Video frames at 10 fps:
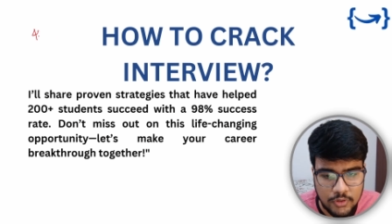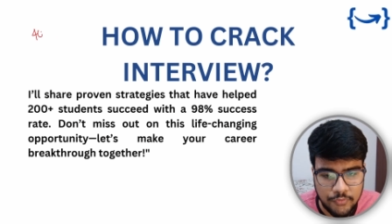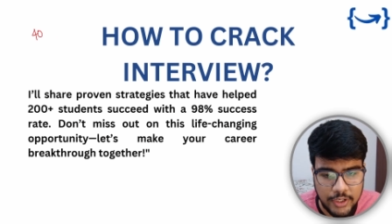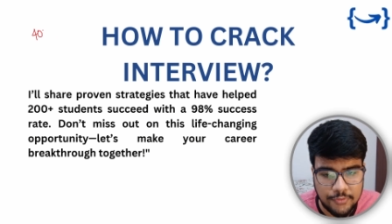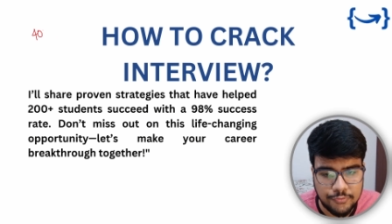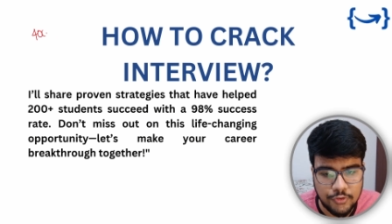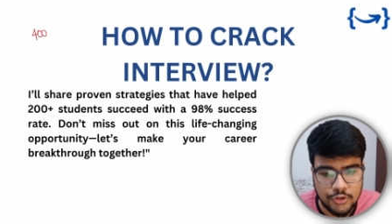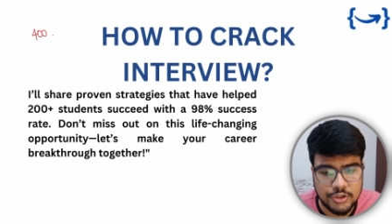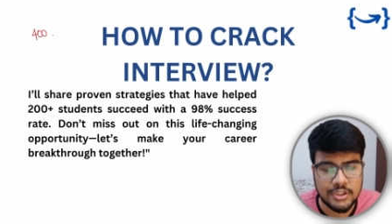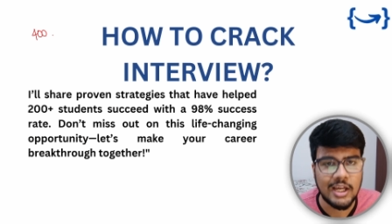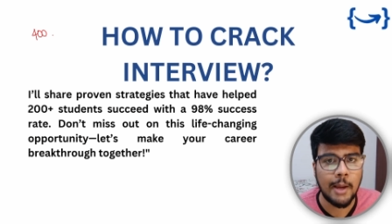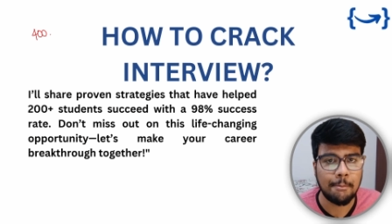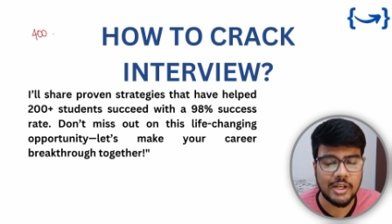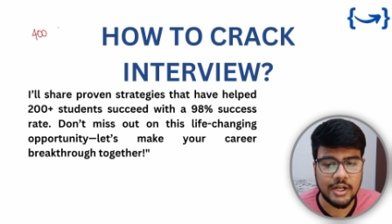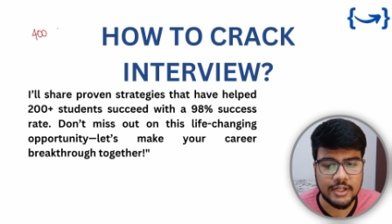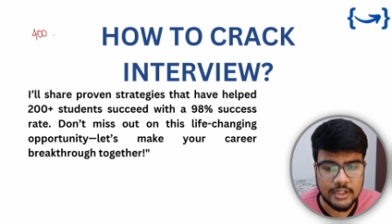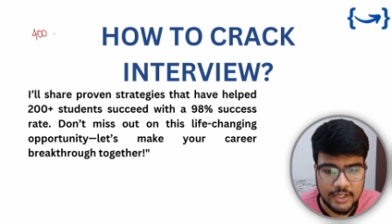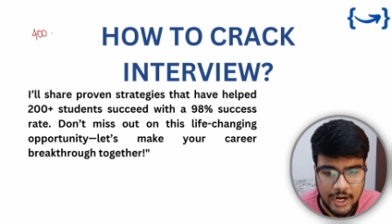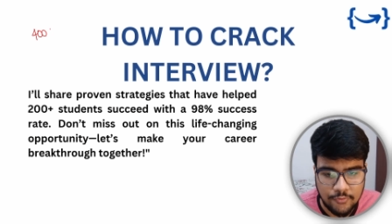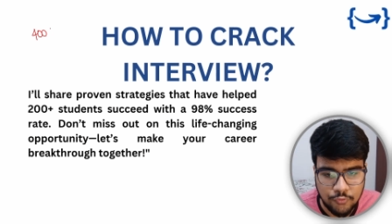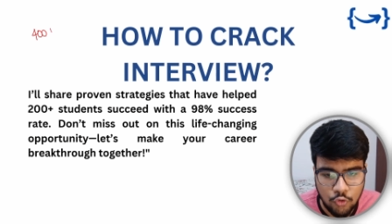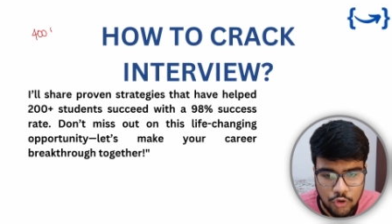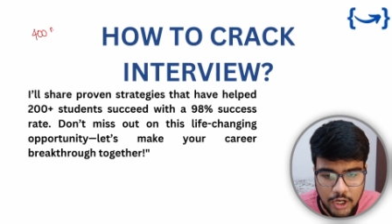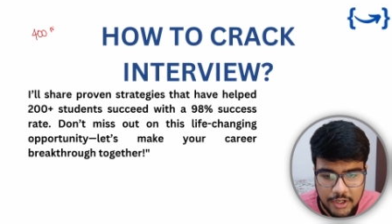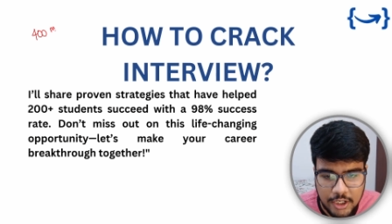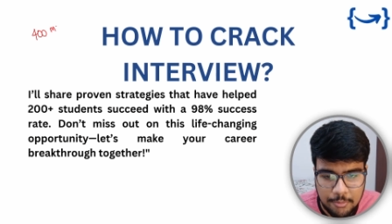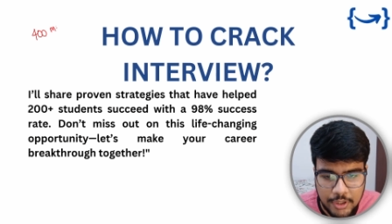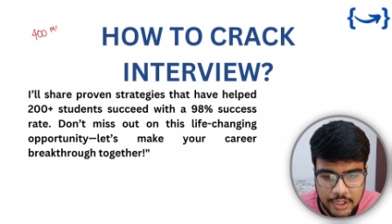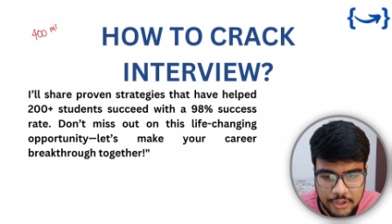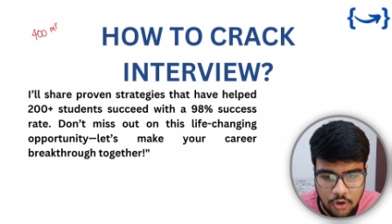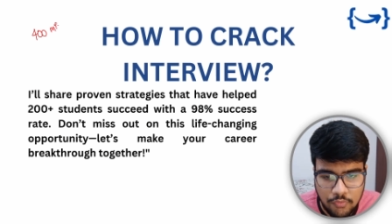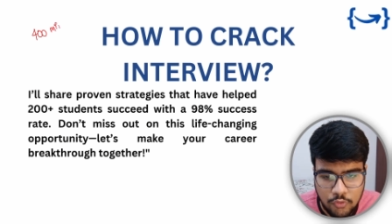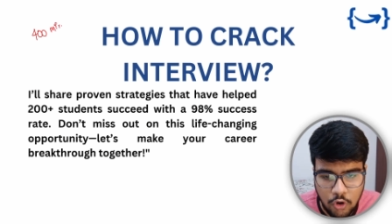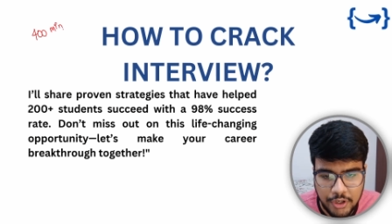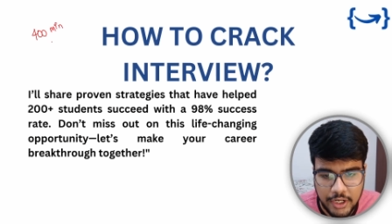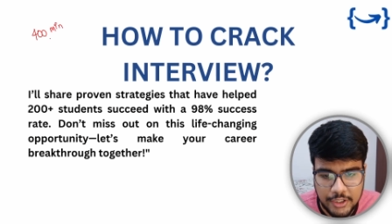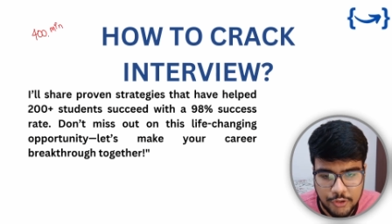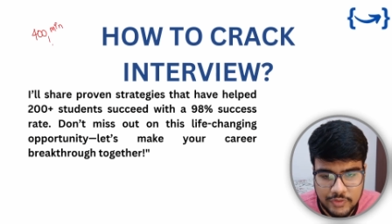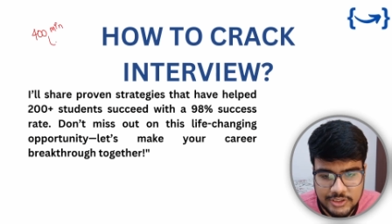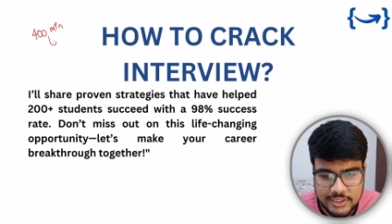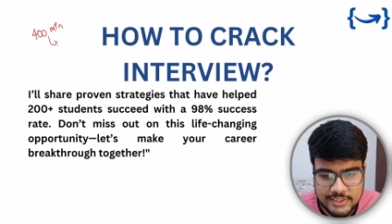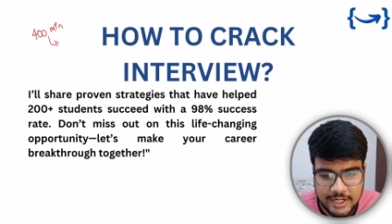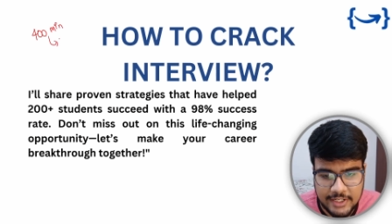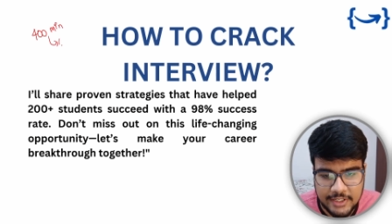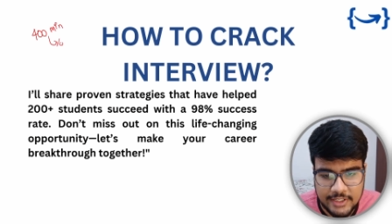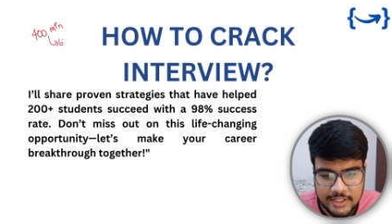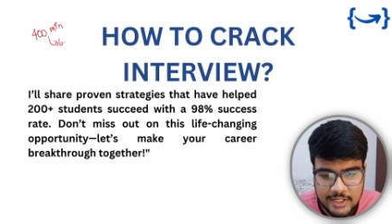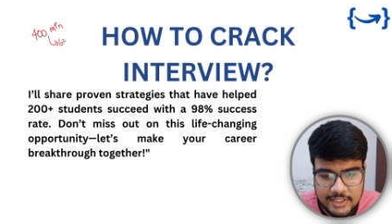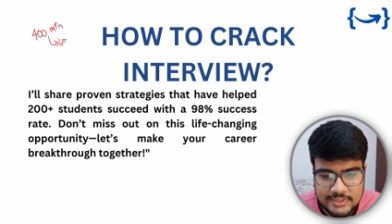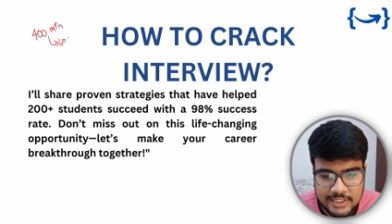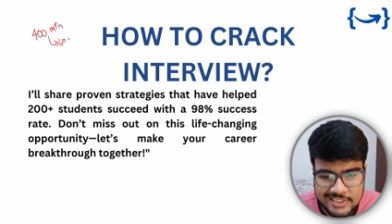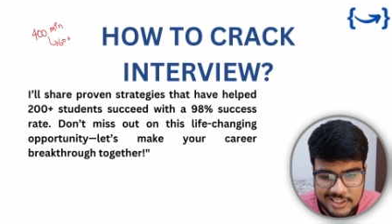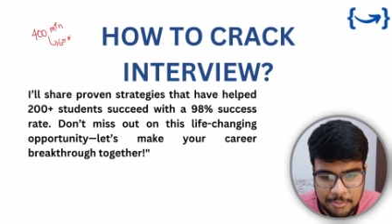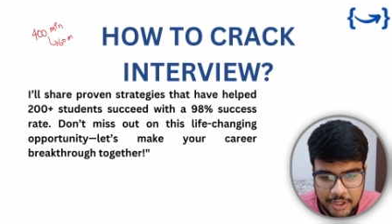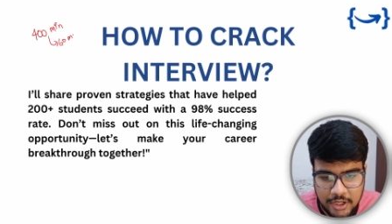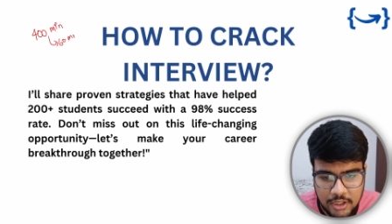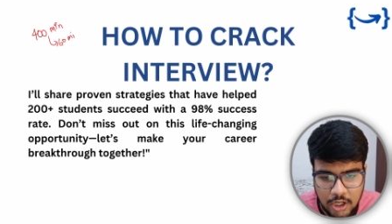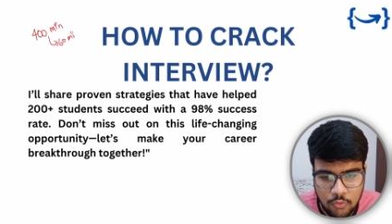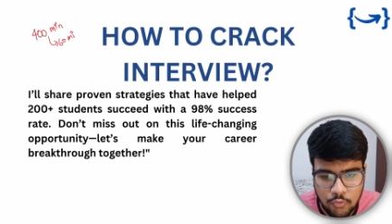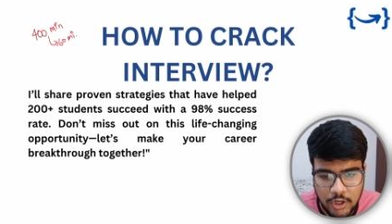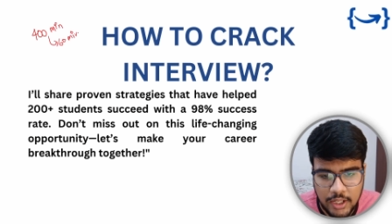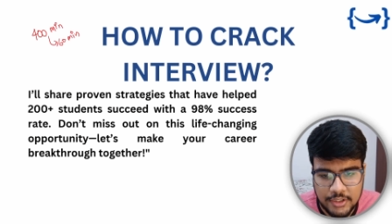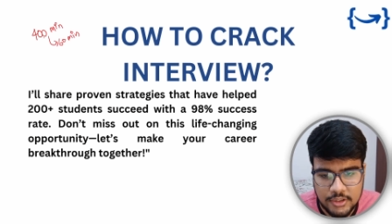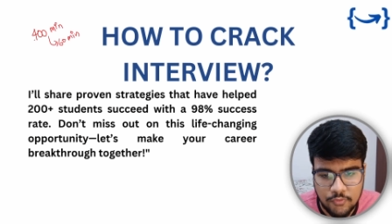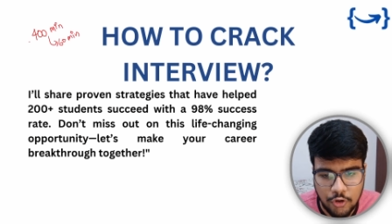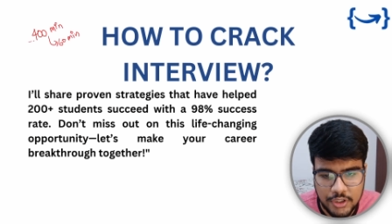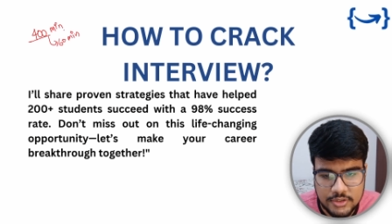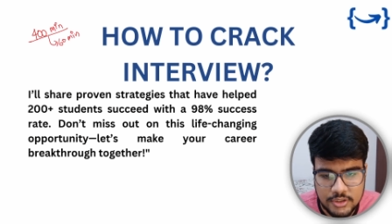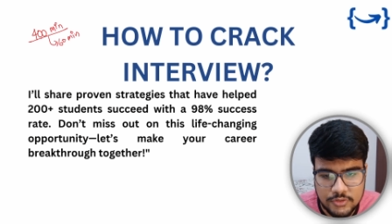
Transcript: very first minute, that 400 minutes of content you will just get it in 60 minutes. Now what is